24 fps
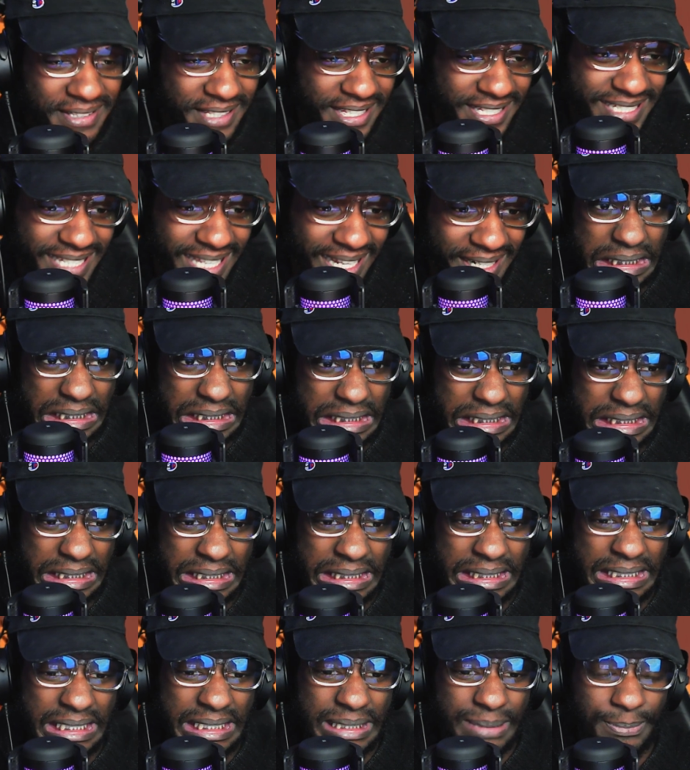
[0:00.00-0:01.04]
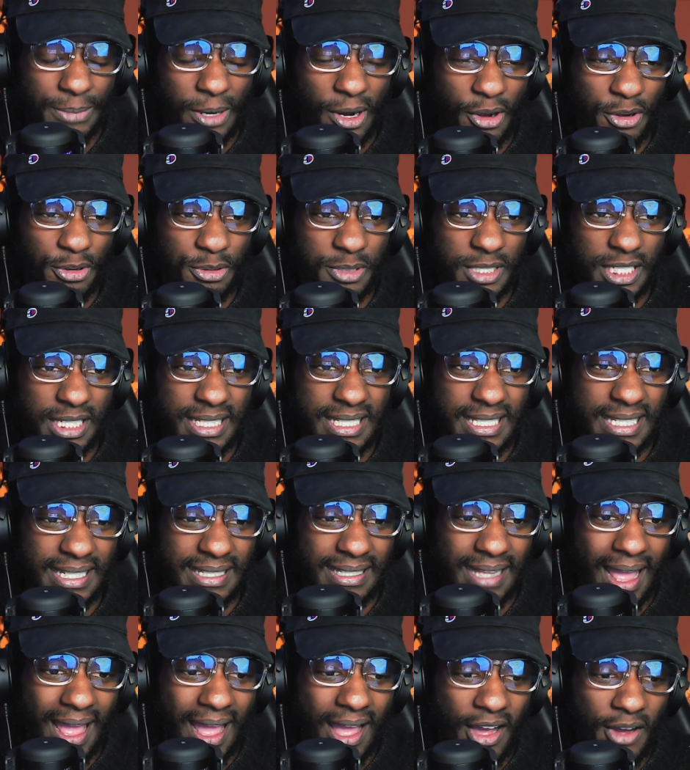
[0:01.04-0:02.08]
Let's get it. Bro, just sit
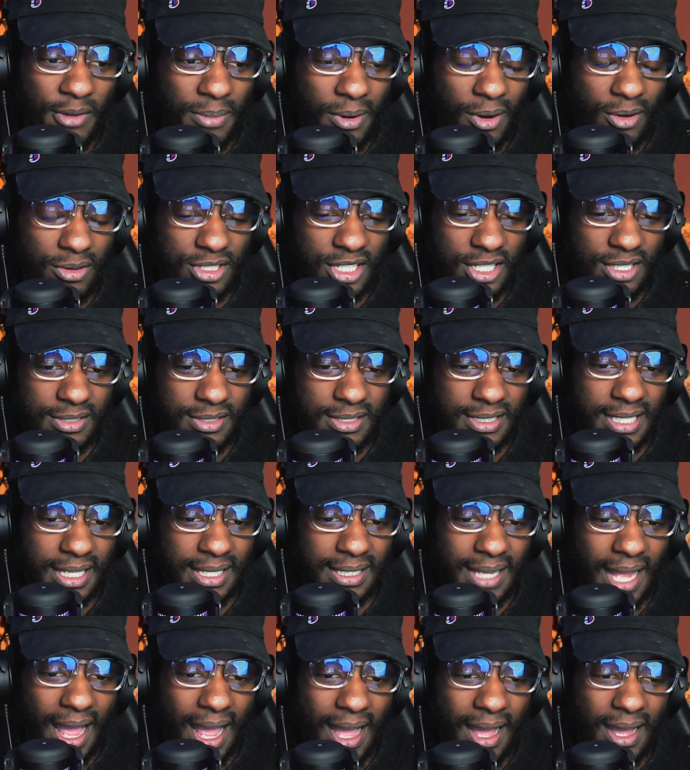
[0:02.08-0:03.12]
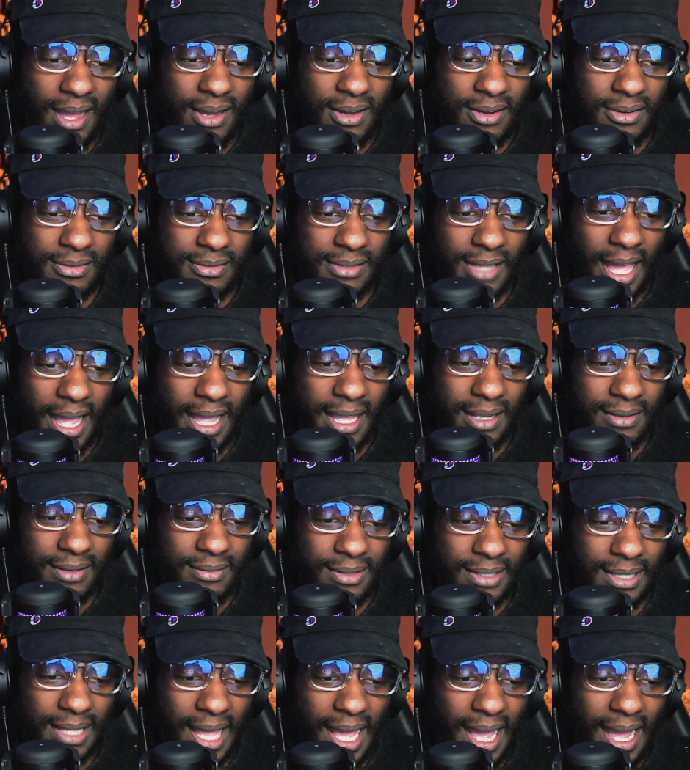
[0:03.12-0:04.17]
down, bro. Just sit down. Like,
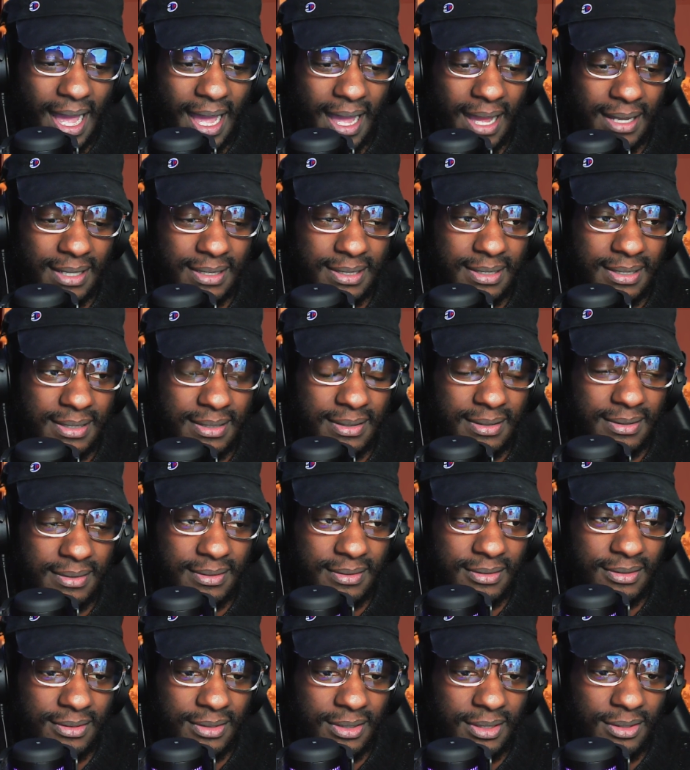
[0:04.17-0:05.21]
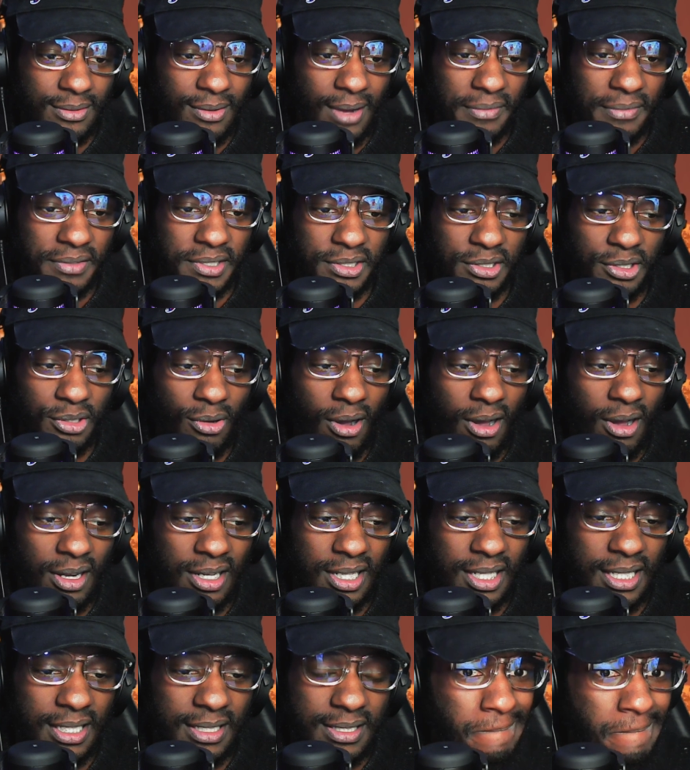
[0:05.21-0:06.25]
relax. You don't have to do all
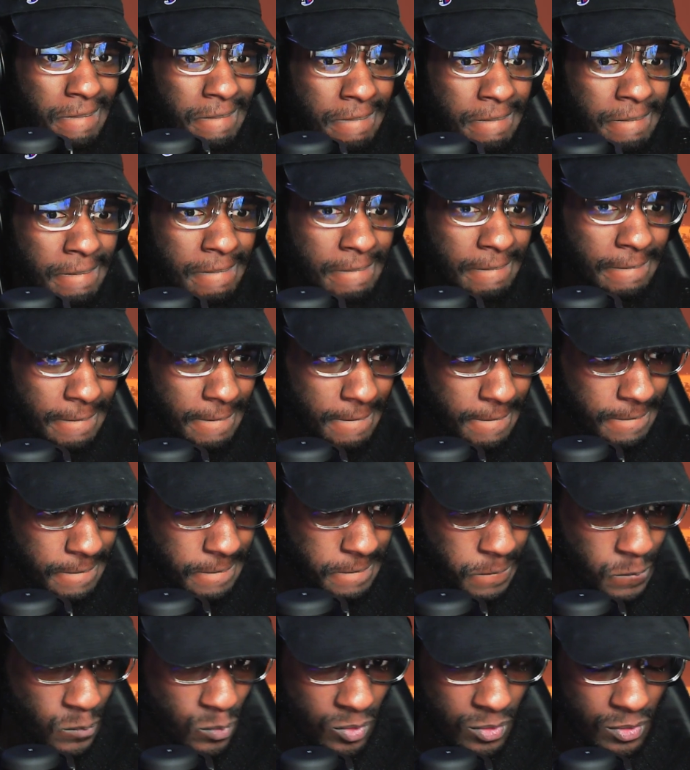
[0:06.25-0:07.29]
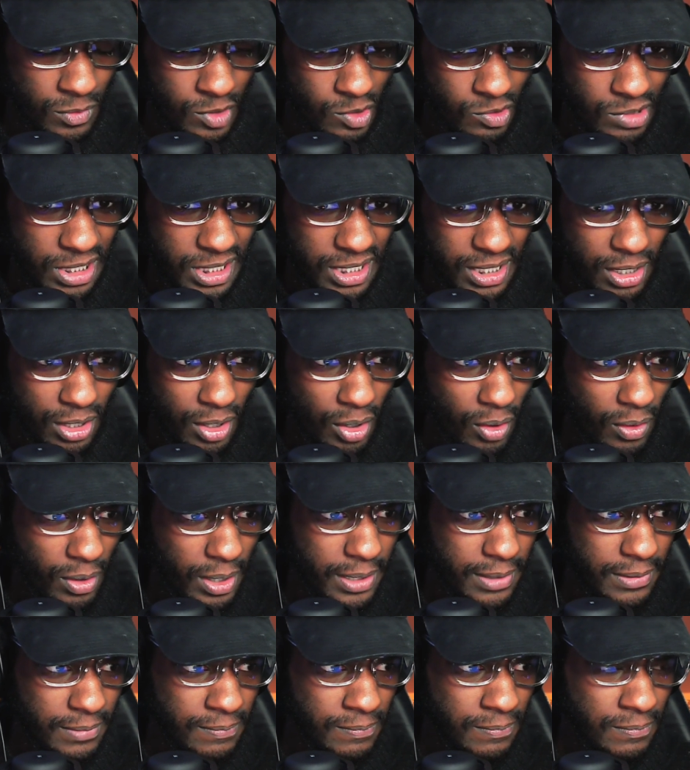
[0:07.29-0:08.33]
this. Mm, what is he
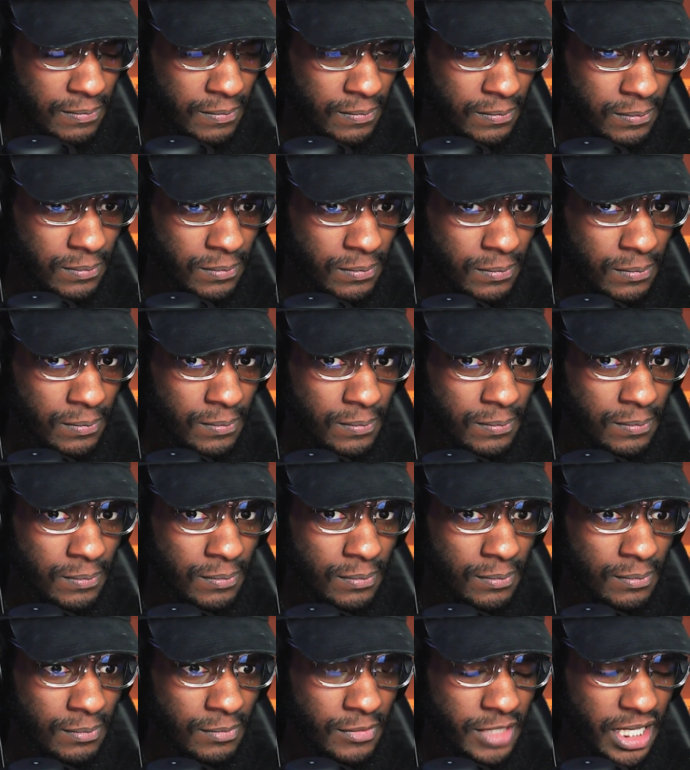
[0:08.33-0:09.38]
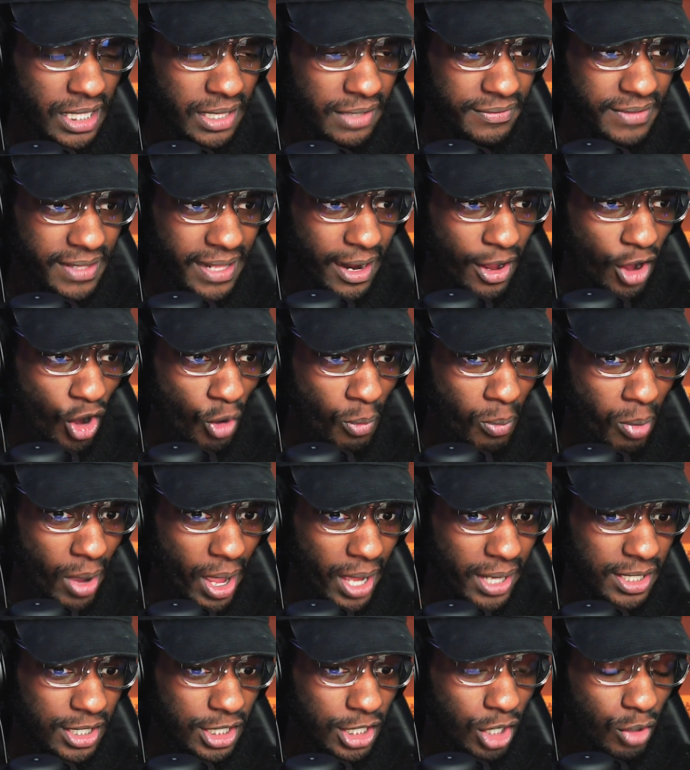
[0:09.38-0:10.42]
doing? He lifted that whole boy
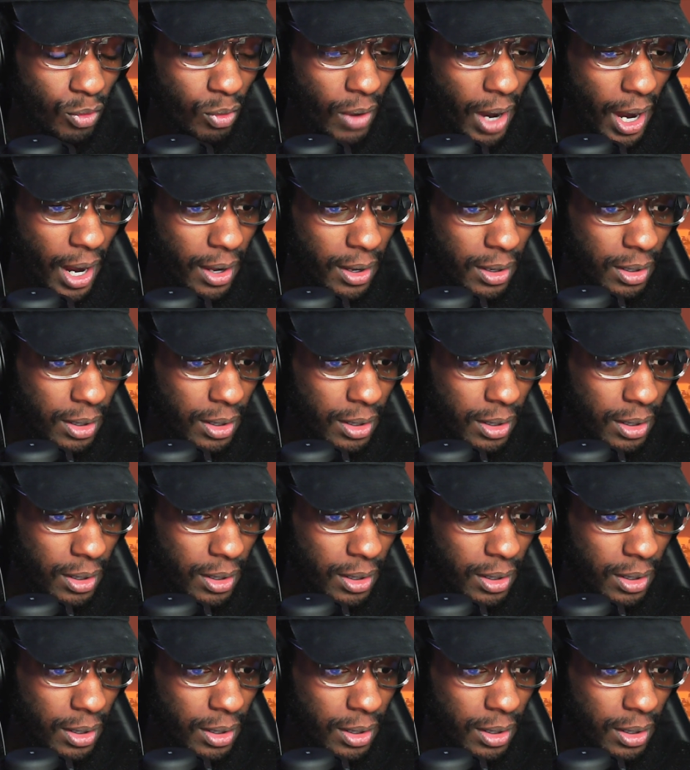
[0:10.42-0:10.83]
out of the ground.